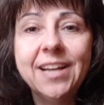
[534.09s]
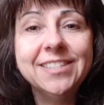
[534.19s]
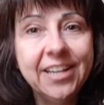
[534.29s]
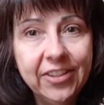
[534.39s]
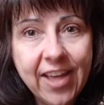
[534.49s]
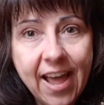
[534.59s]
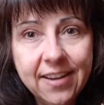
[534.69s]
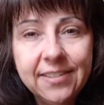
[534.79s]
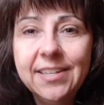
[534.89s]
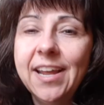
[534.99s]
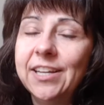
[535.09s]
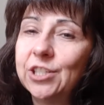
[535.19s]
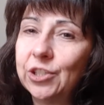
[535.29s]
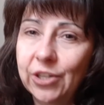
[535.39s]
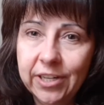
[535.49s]
Until then, take
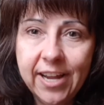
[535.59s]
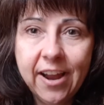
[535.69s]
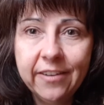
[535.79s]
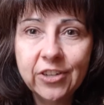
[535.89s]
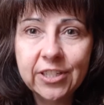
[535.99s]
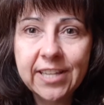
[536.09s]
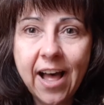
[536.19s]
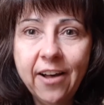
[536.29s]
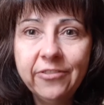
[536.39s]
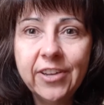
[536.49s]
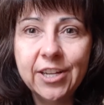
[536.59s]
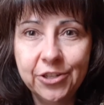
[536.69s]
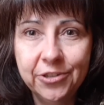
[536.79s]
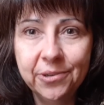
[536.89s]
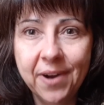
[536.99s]
as good care of yourself as
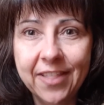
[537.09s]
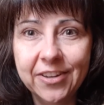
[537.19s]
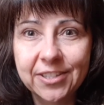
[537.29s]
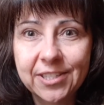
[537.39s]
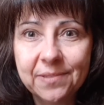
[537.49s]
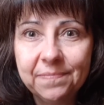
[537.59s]
you do others.